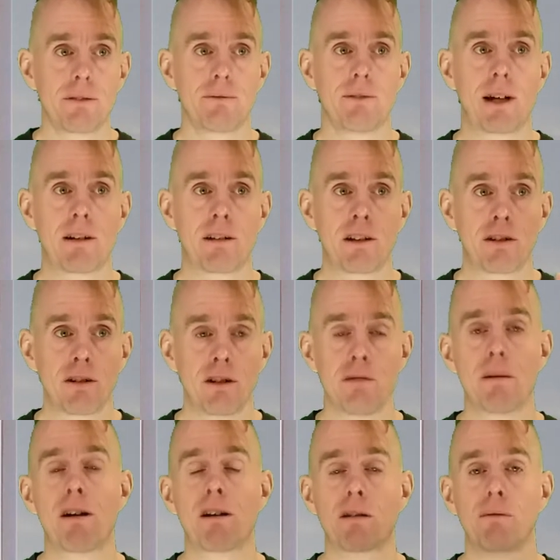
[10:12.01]
various
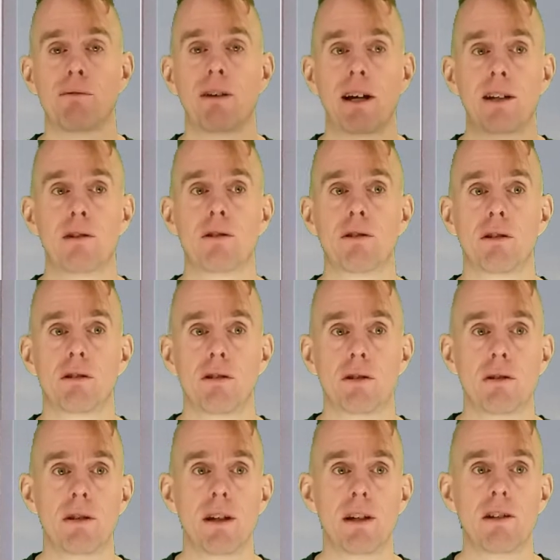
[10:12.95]
numerical values
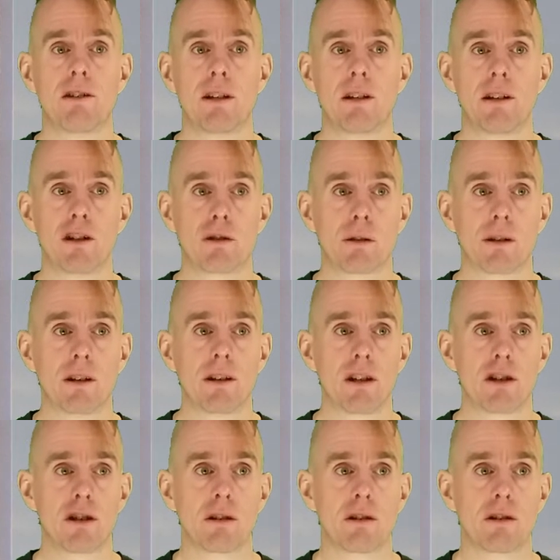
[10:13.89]
to these initial
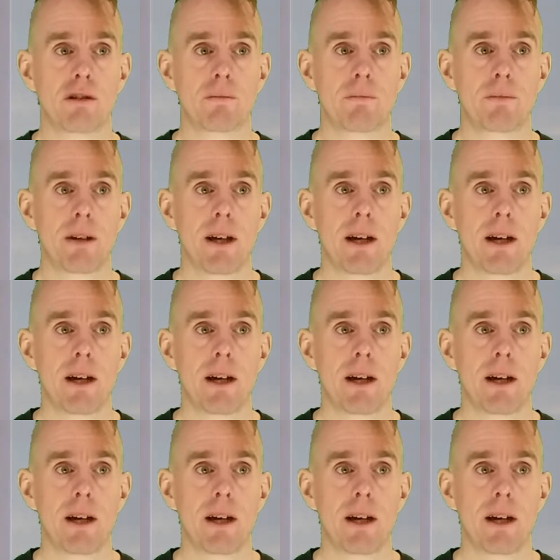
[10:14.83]
conditions.